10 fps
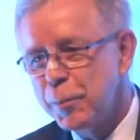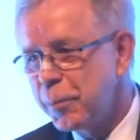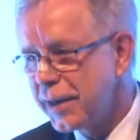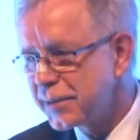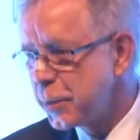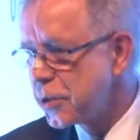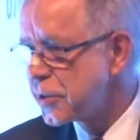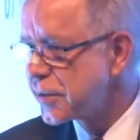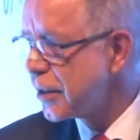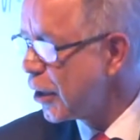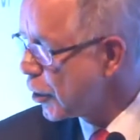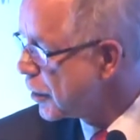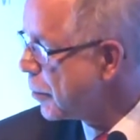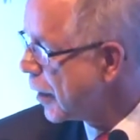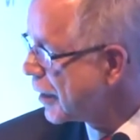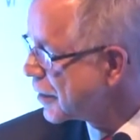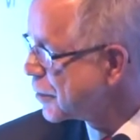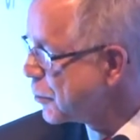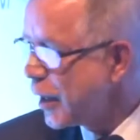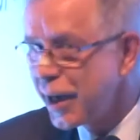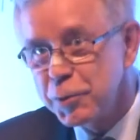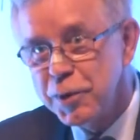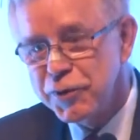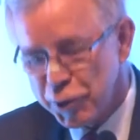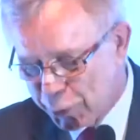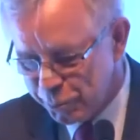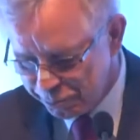Best wishes, all the best. We are with you.